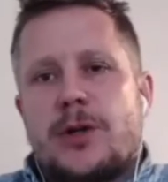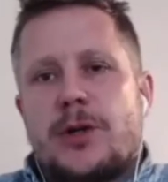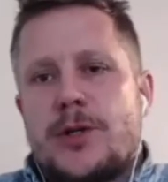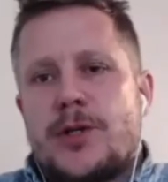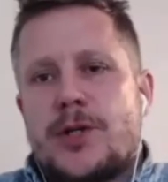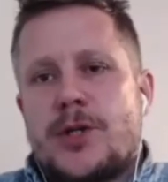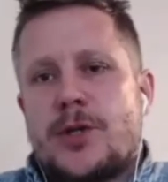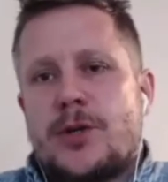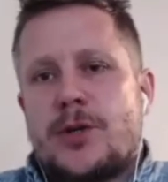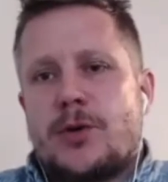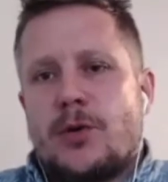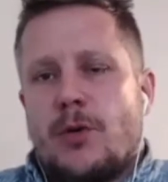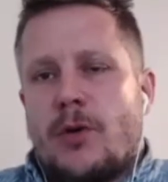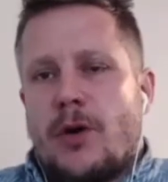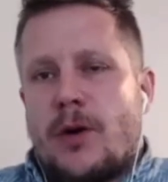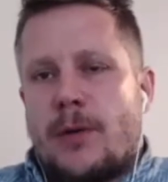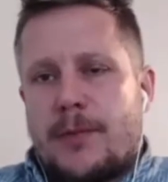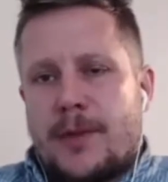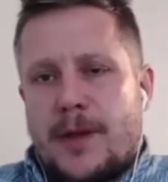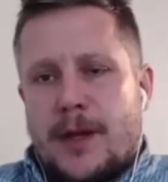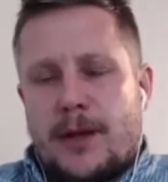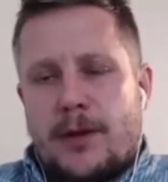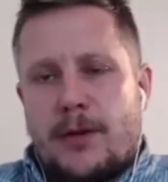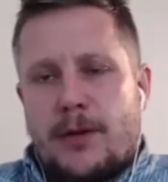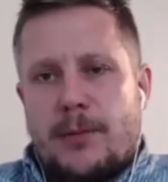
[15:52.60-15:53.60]
storm
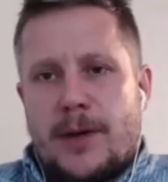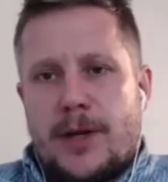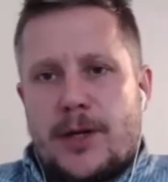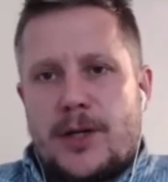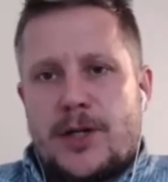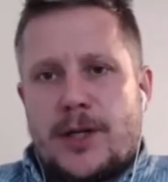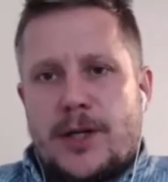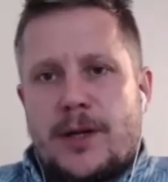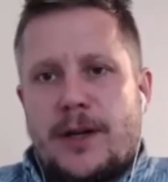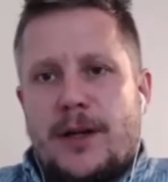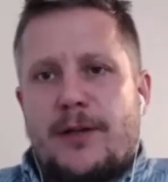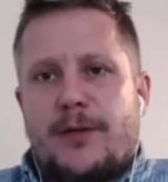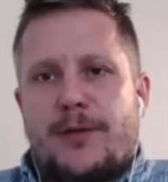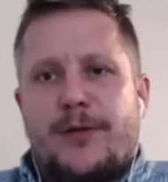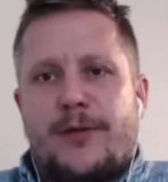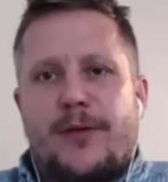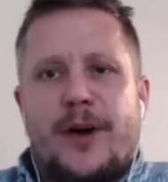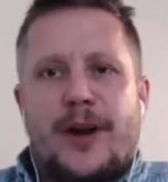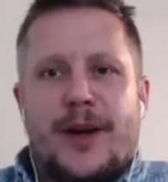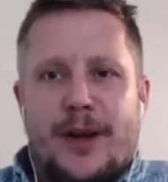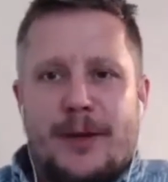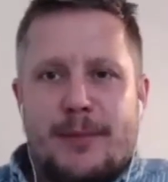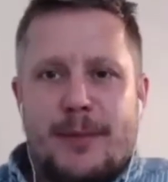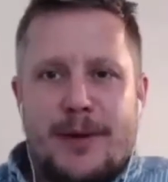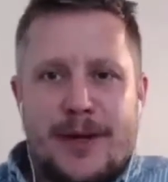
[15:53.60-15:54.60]
that you mentioned, it's
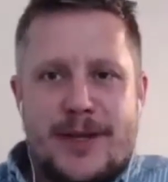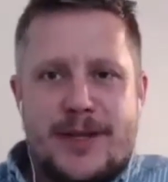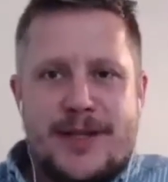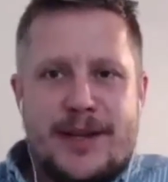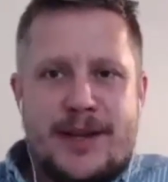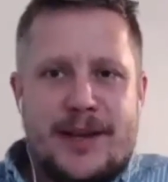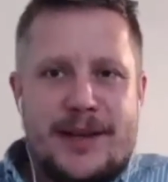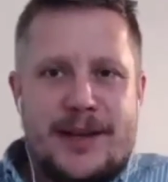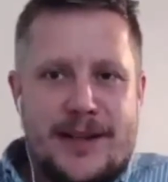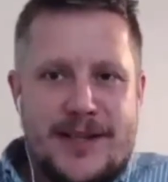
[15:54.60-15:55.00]
funny because